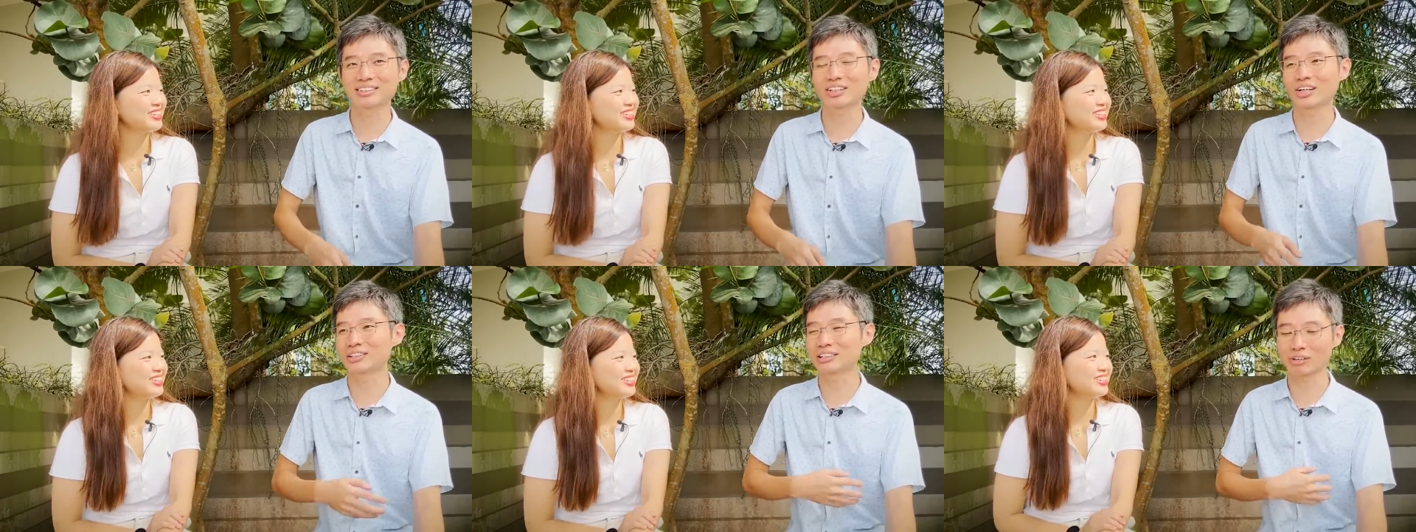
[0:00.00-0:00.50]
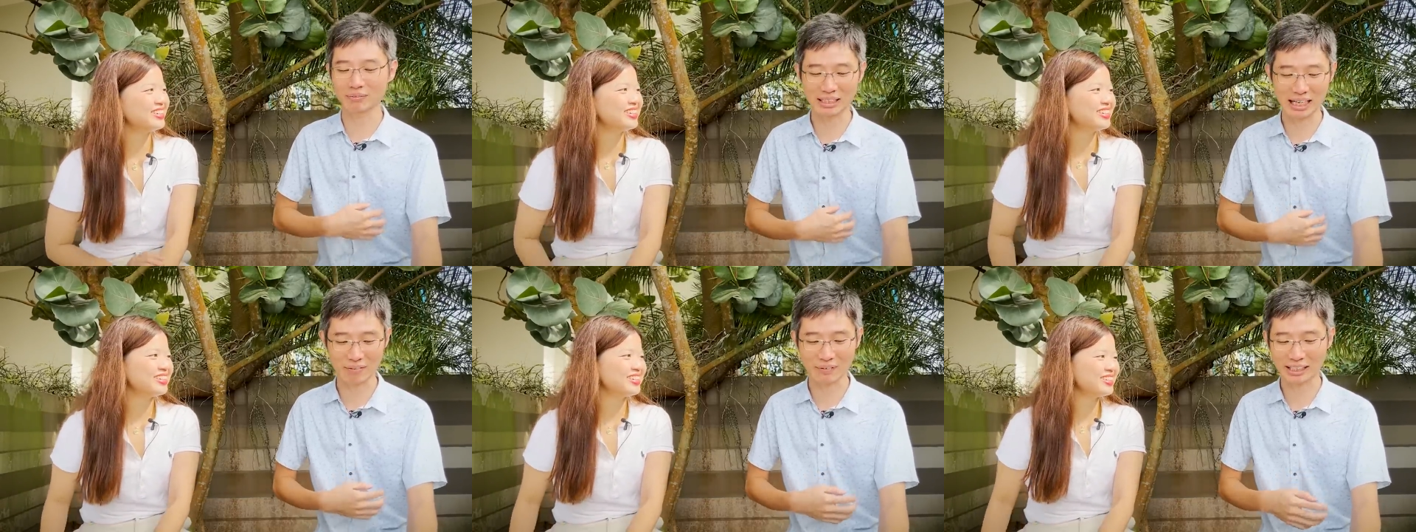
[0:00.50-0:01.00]
Speaker 1: not only for me,
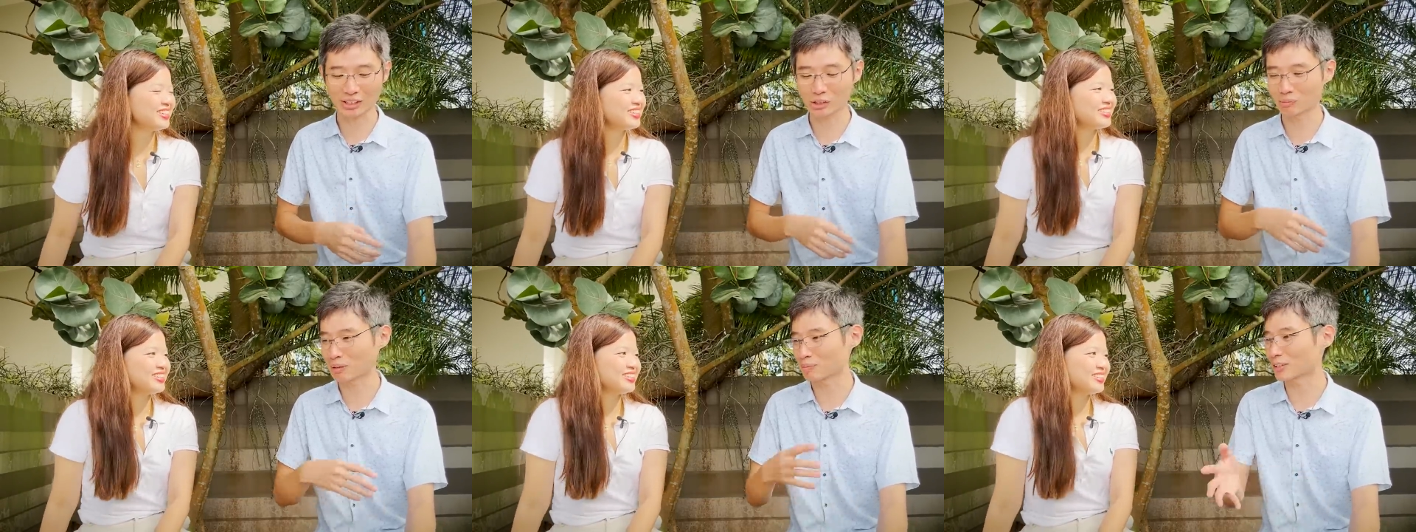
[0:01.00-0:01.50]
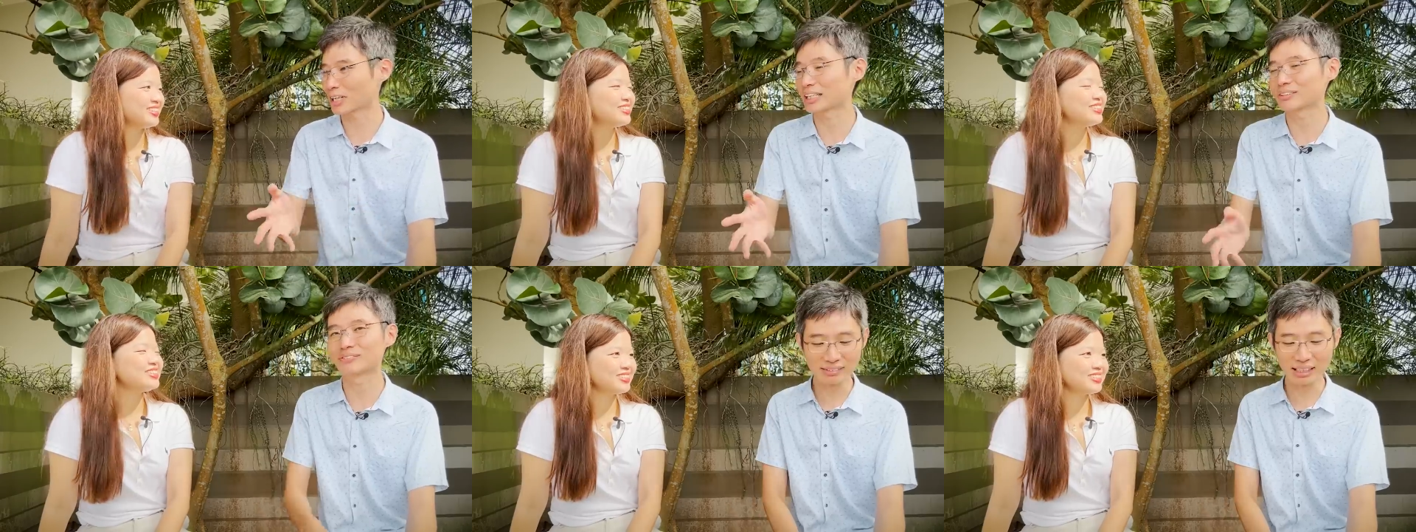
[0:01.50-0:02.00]
like when I talk to people, right,
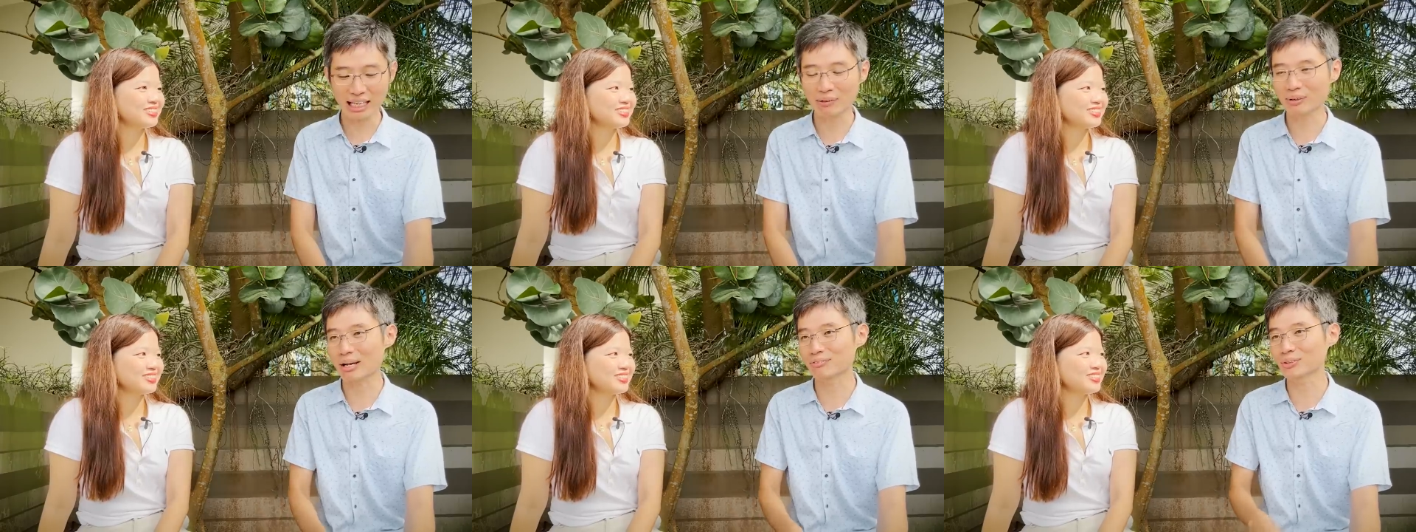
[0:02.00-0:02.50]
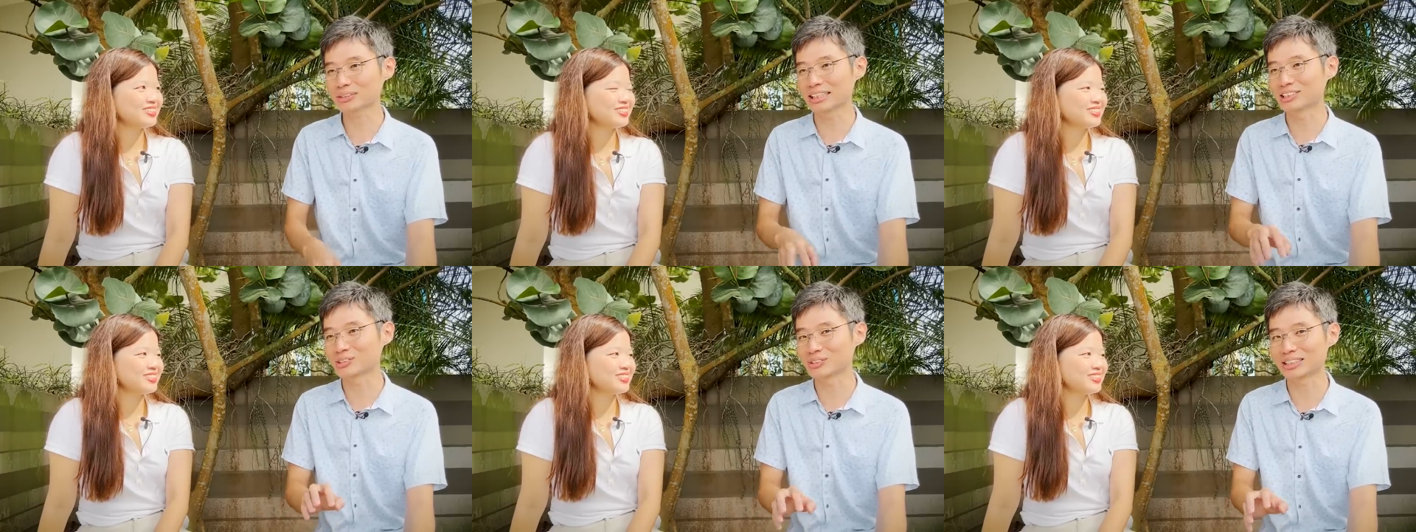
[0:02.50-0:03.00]
I will have those
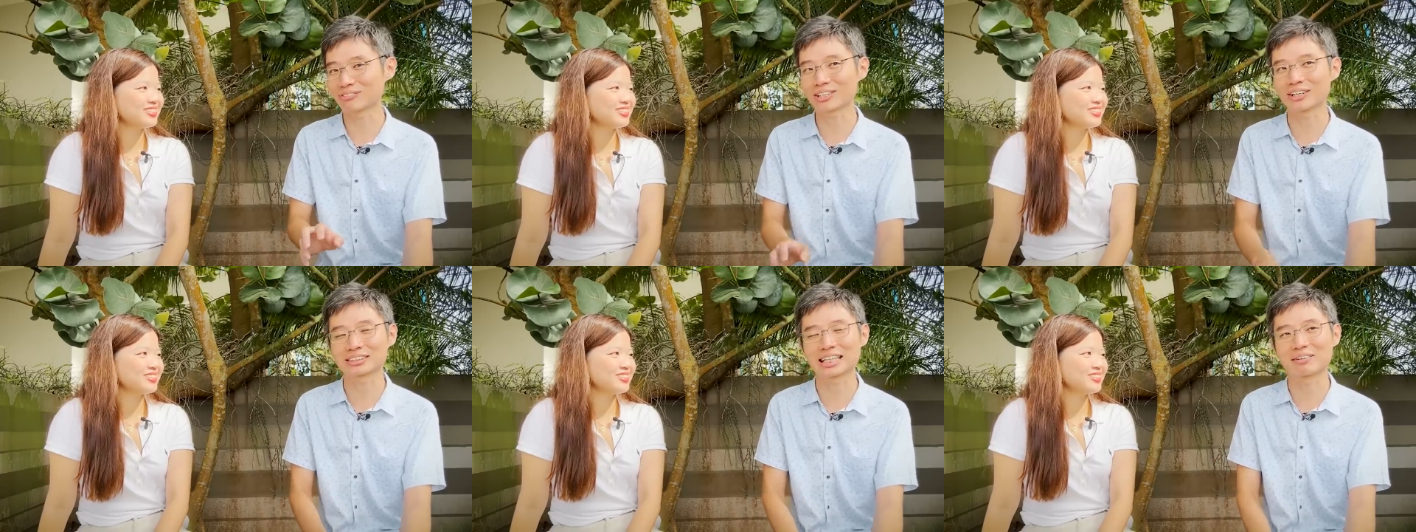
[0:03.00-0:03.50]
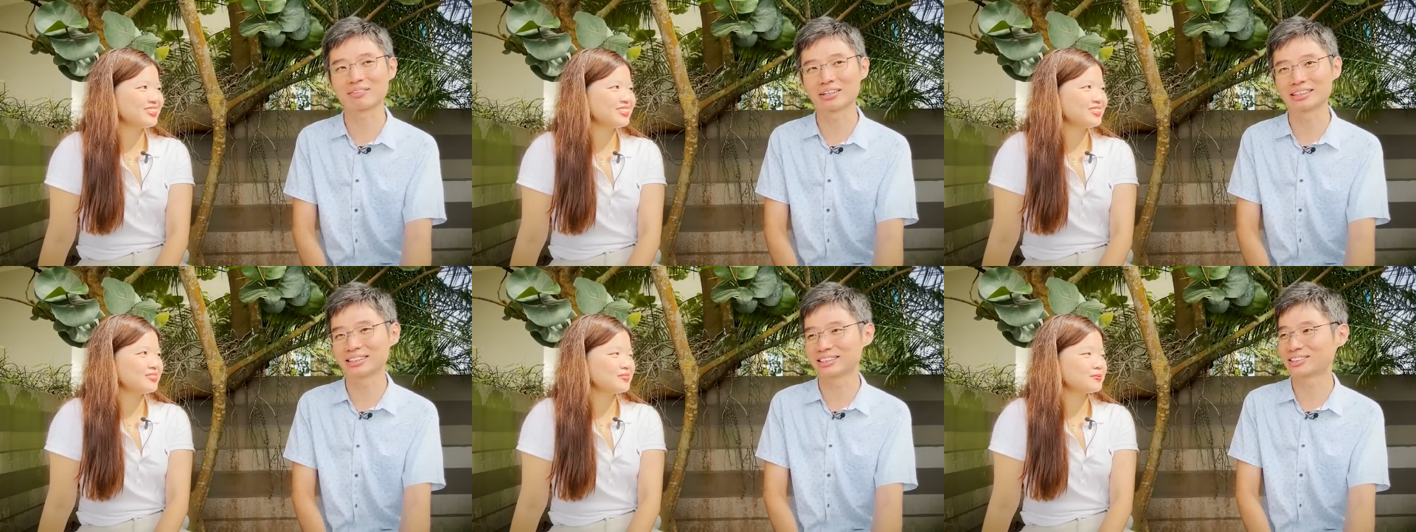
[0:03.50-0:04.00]
intrusive thoughts like,
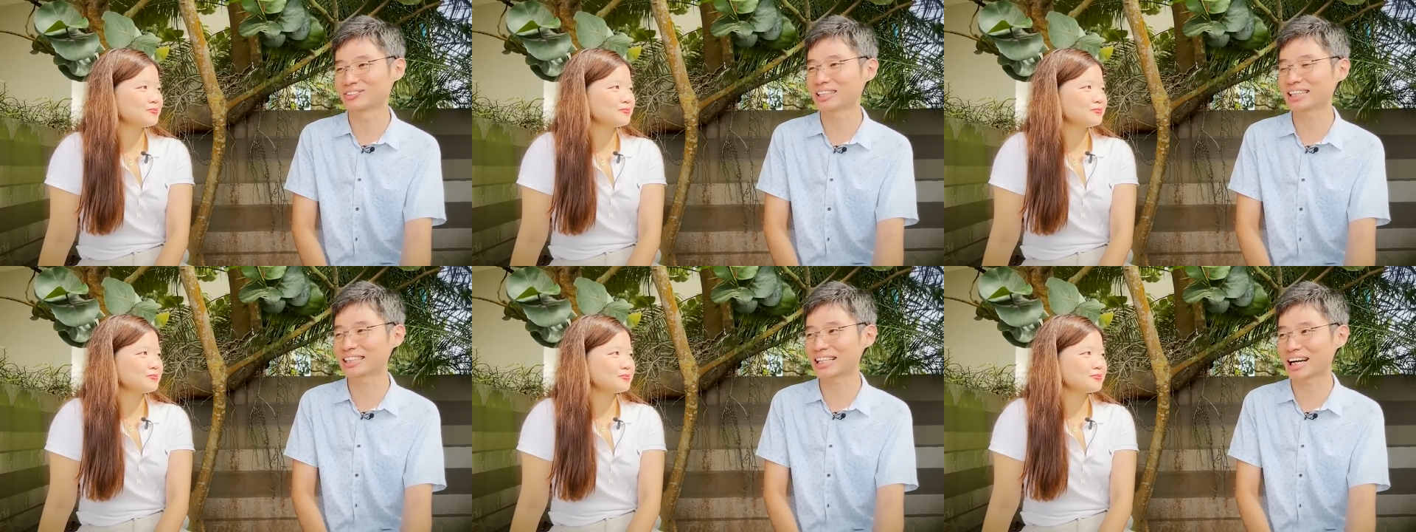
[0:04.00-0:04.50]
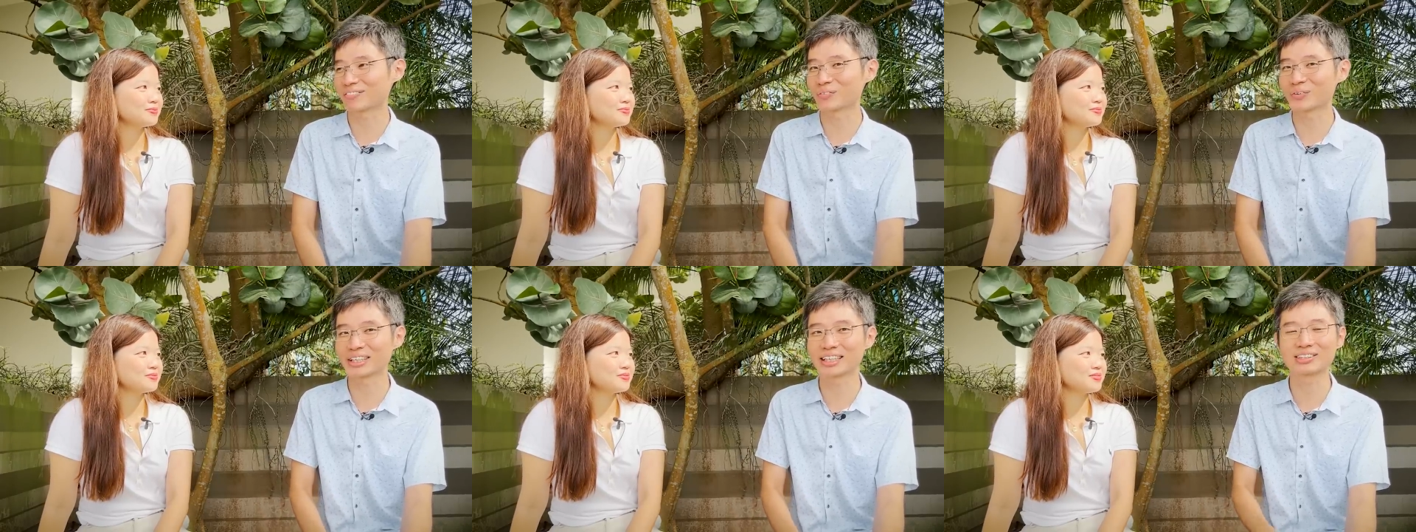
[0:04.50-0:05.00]
you, do they think I'm
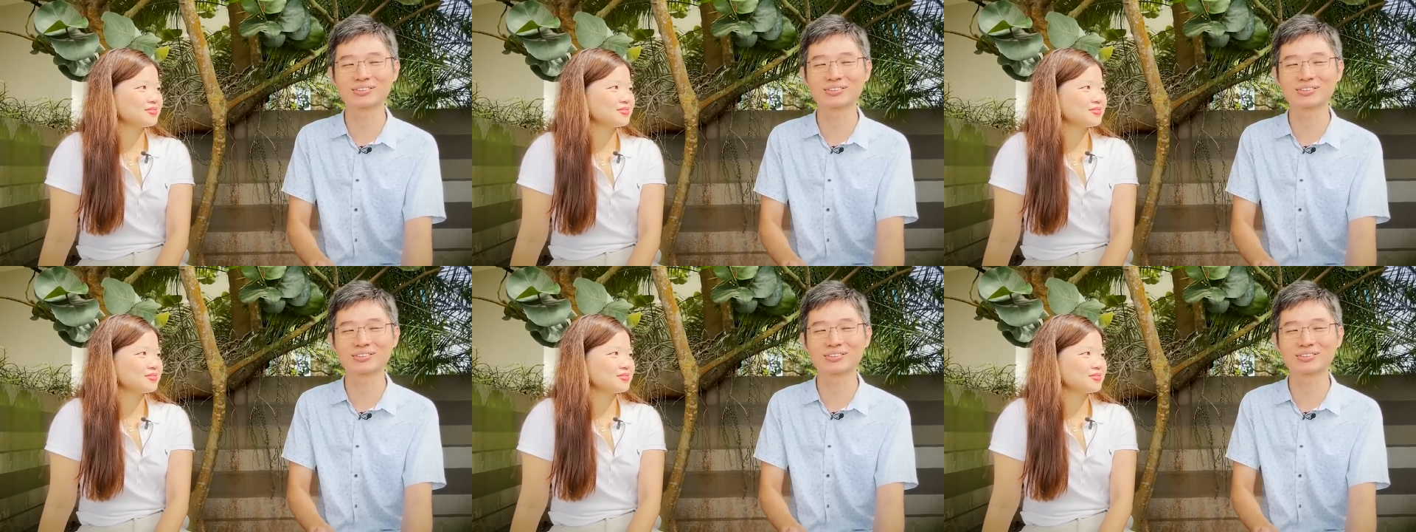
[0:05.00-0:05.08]
weird?